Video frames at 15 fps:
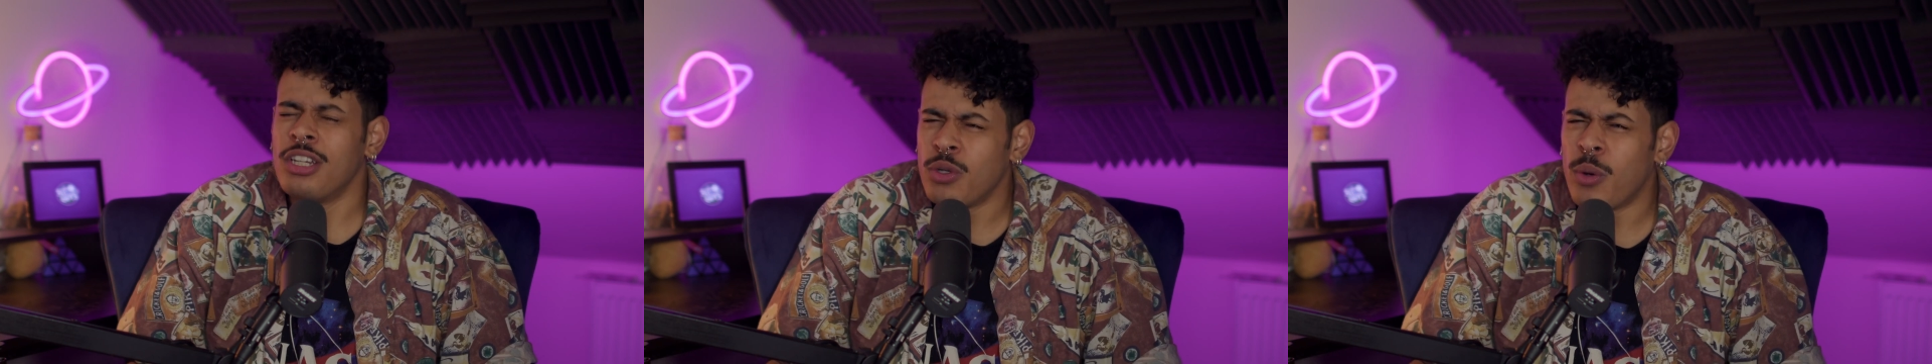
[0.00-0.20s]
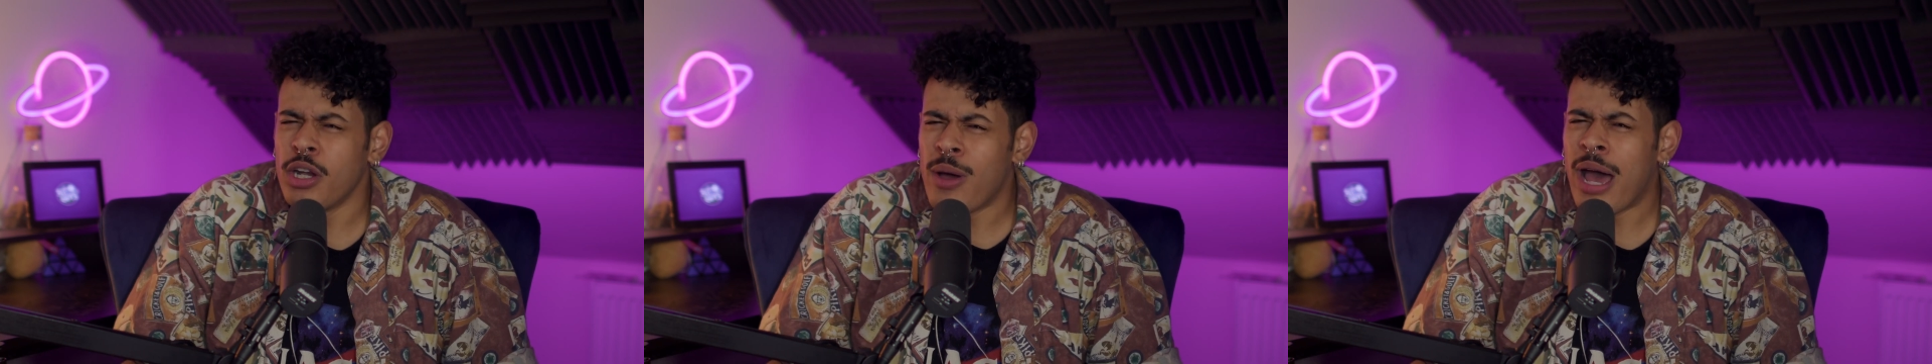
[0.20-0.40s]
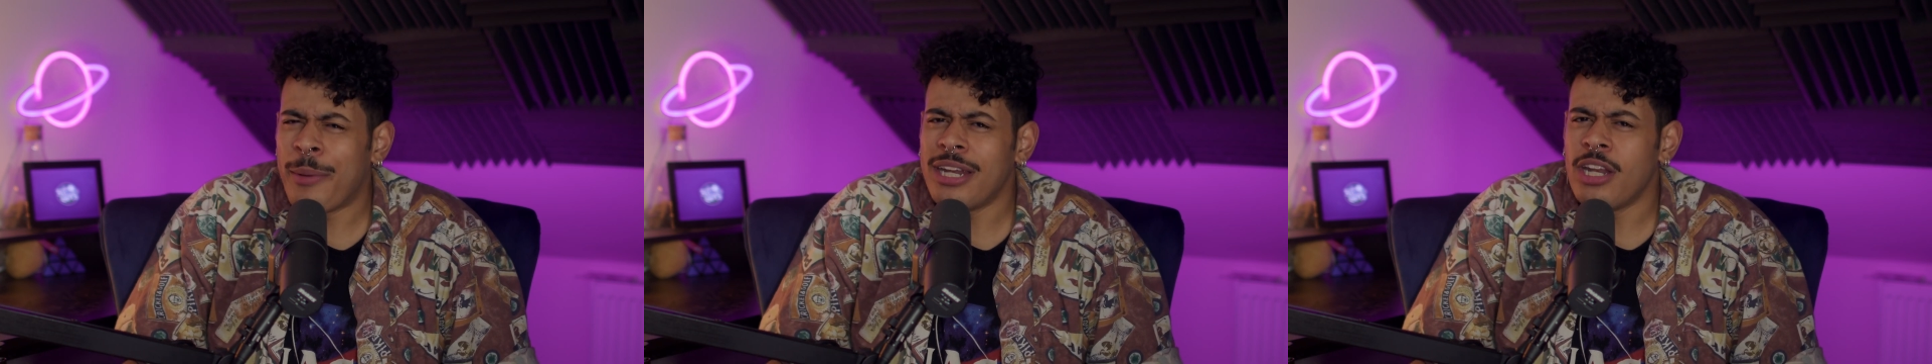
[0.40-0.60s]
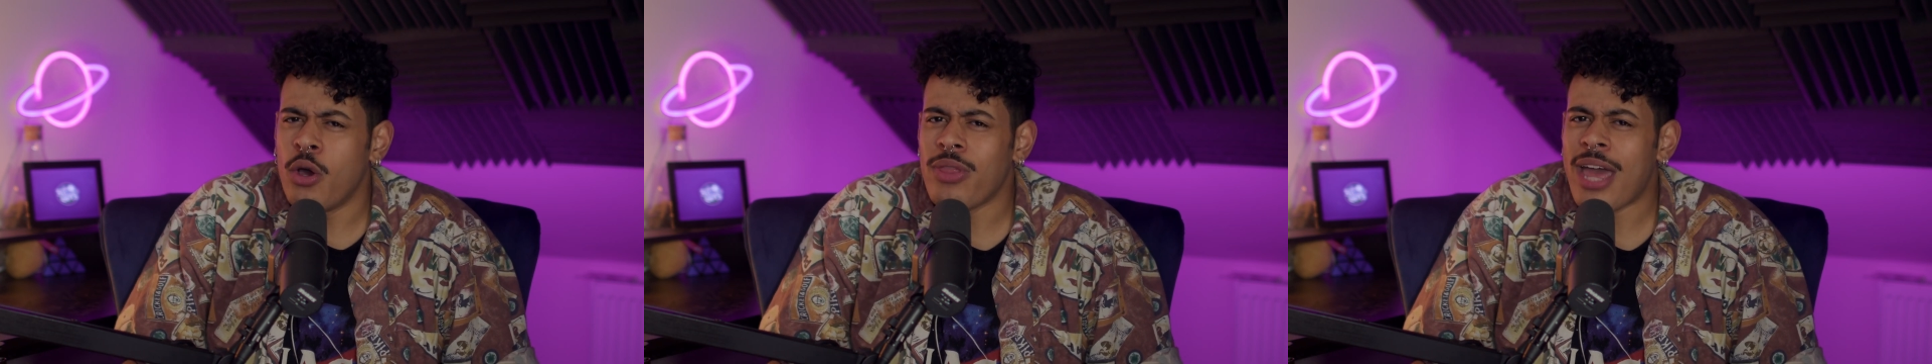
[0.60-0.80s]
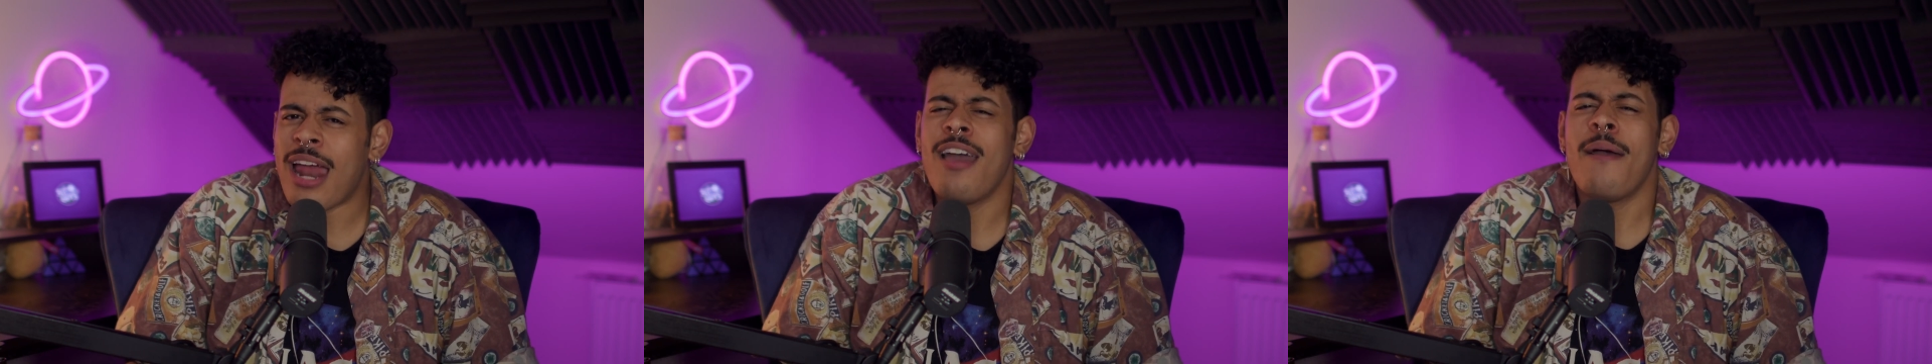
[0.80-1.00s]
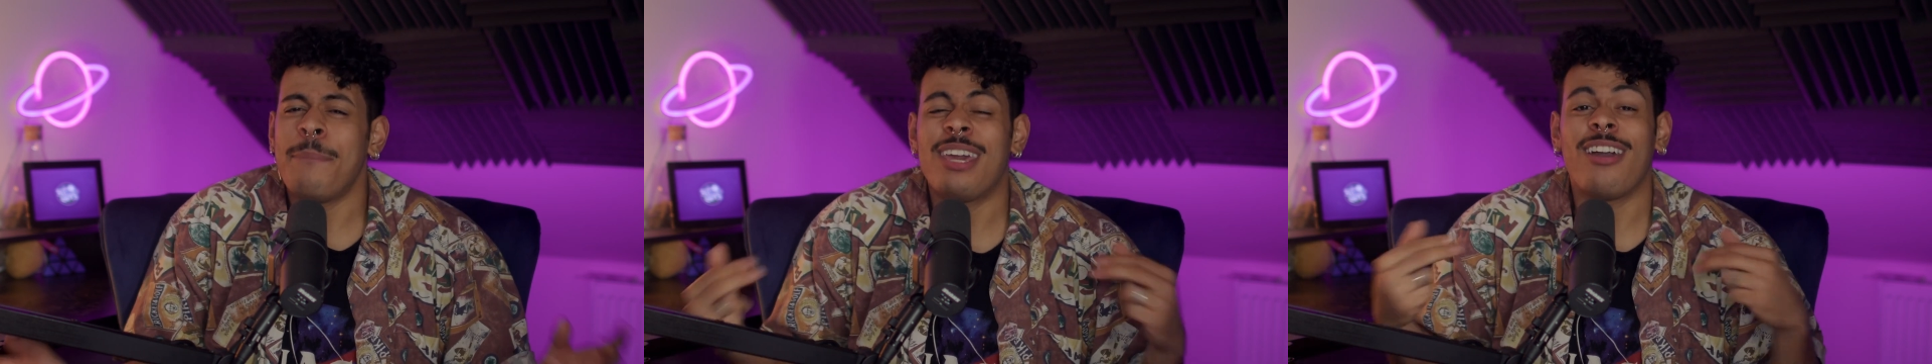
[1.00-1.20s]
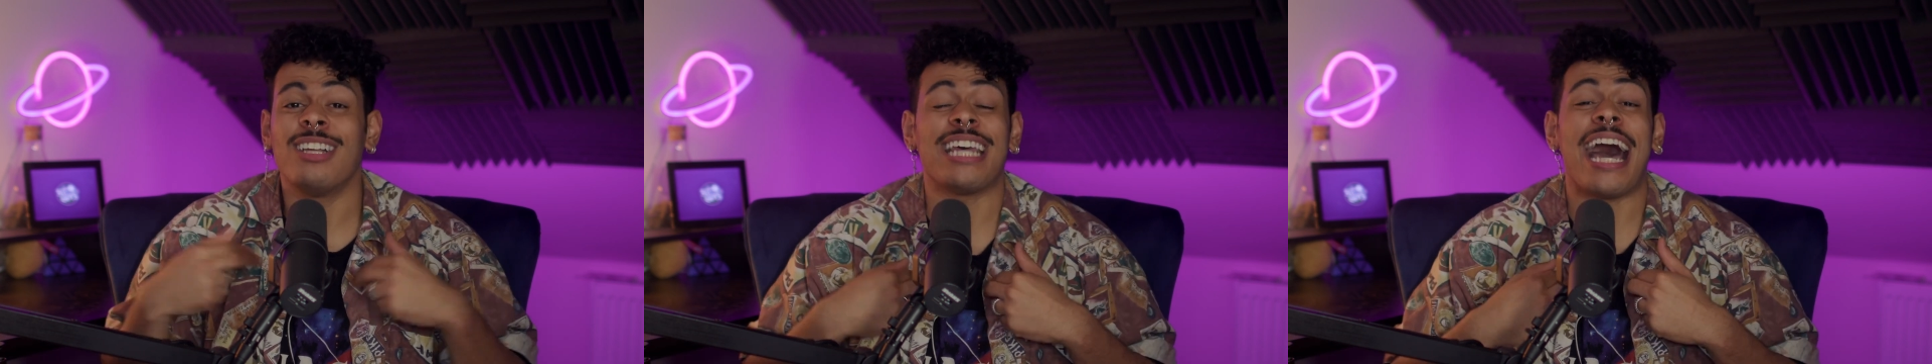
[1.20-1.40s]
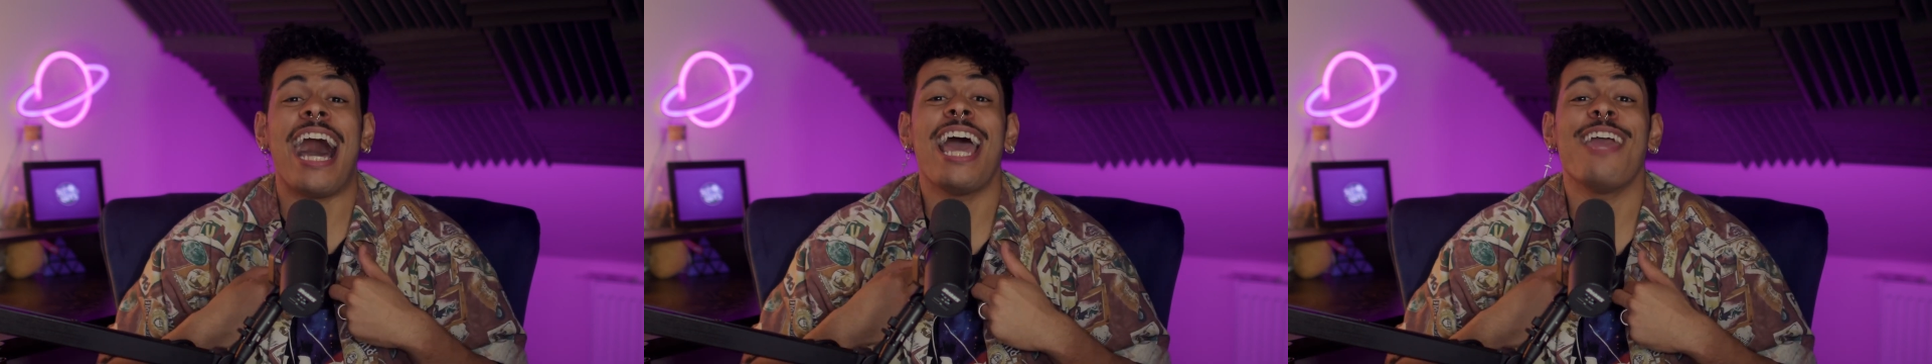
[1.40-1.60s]
Do you want to know how I know that? Because
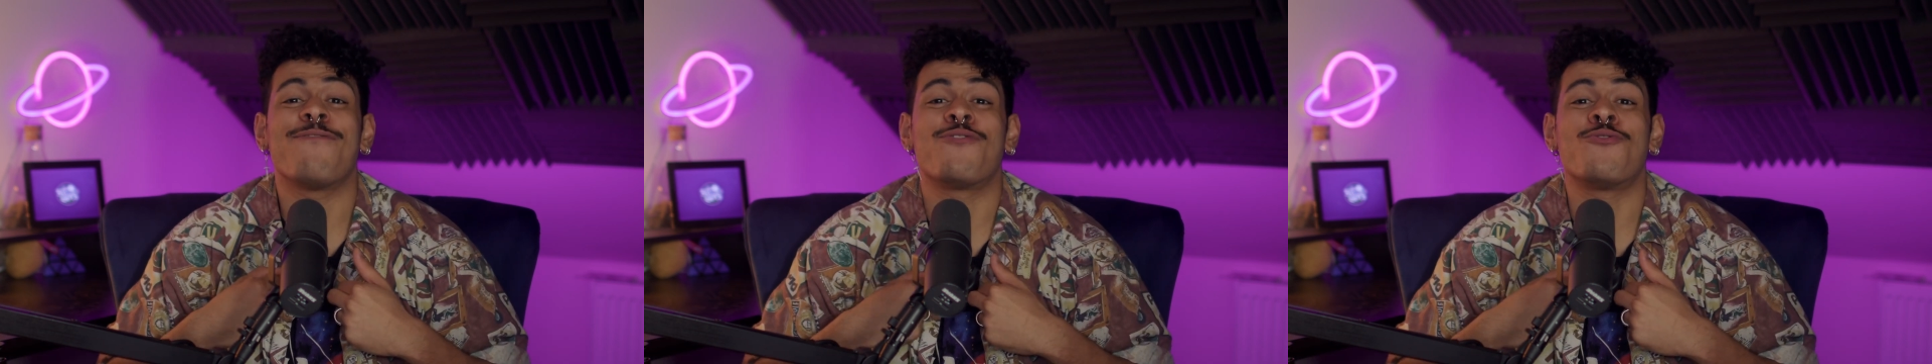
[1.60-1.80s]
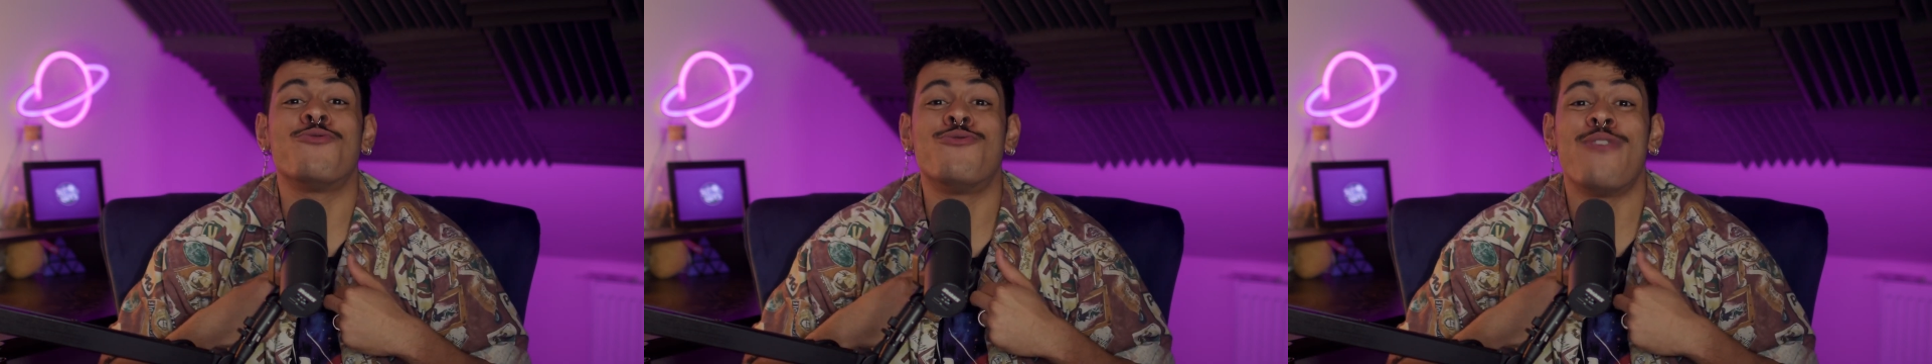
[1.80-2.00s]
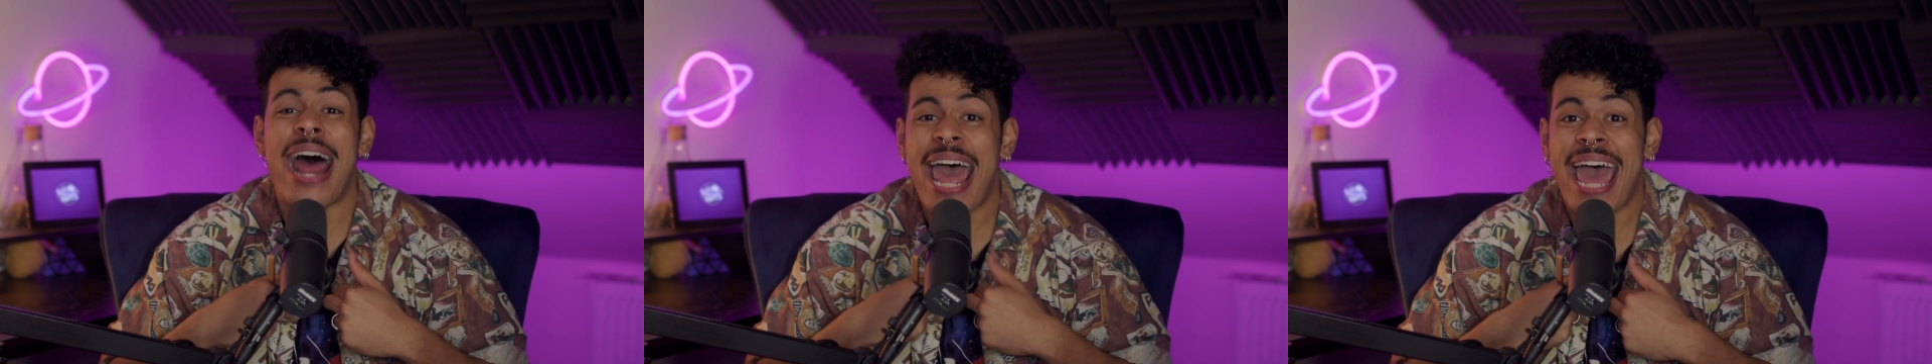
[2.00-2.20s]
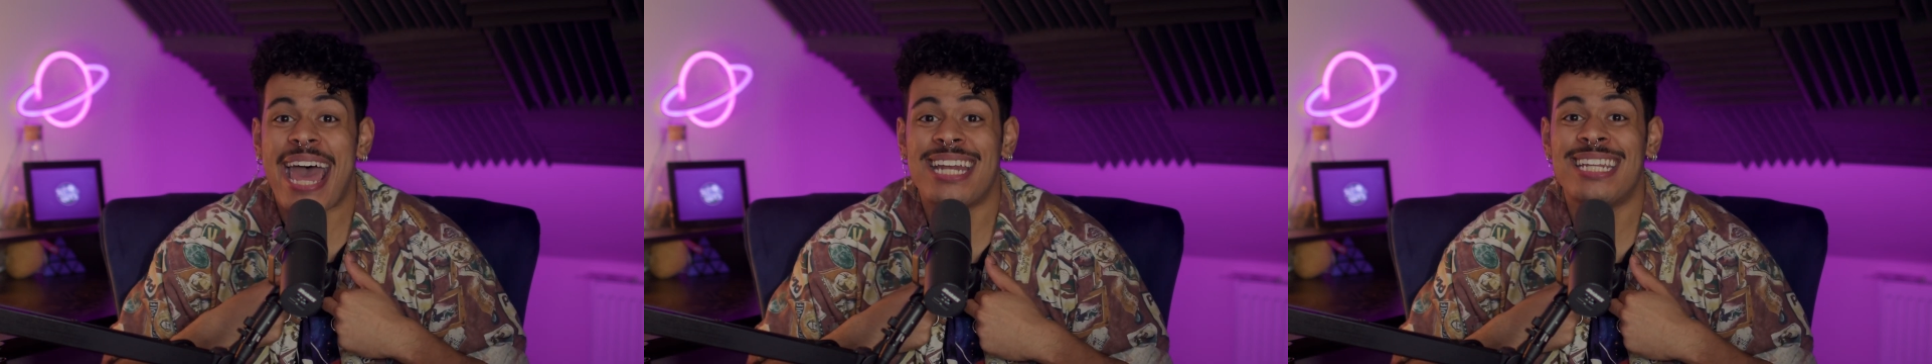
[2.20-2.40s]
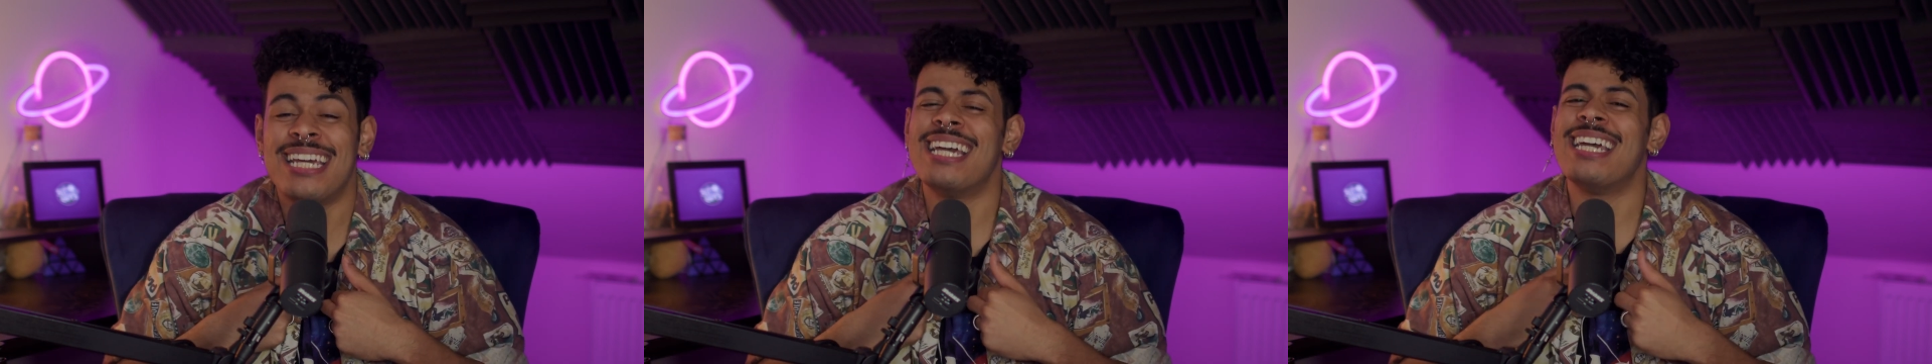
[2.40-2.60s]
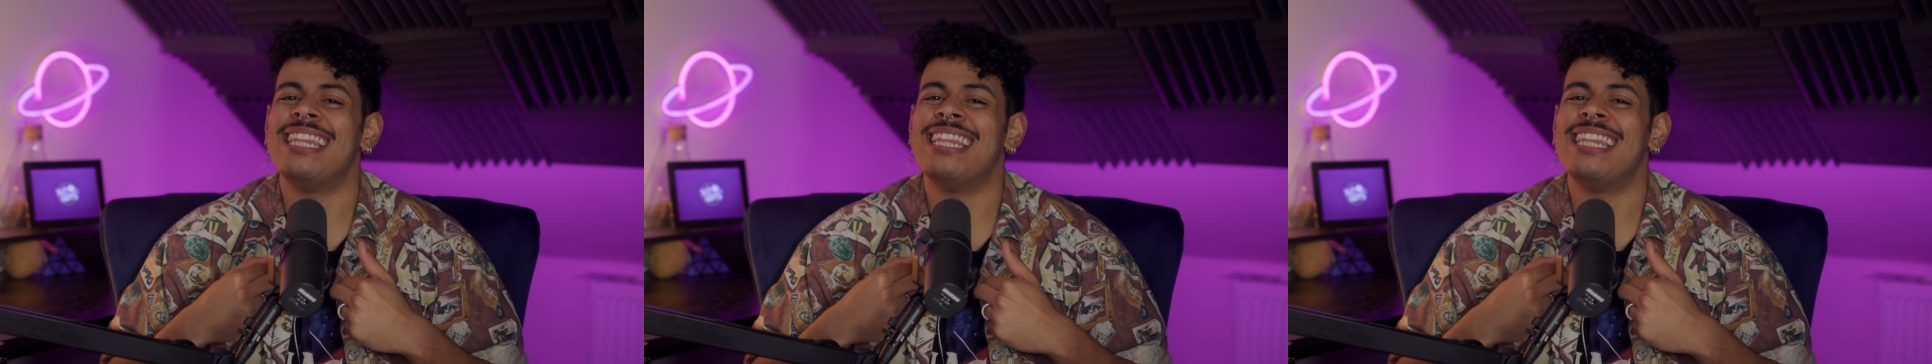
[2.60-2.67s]
I've read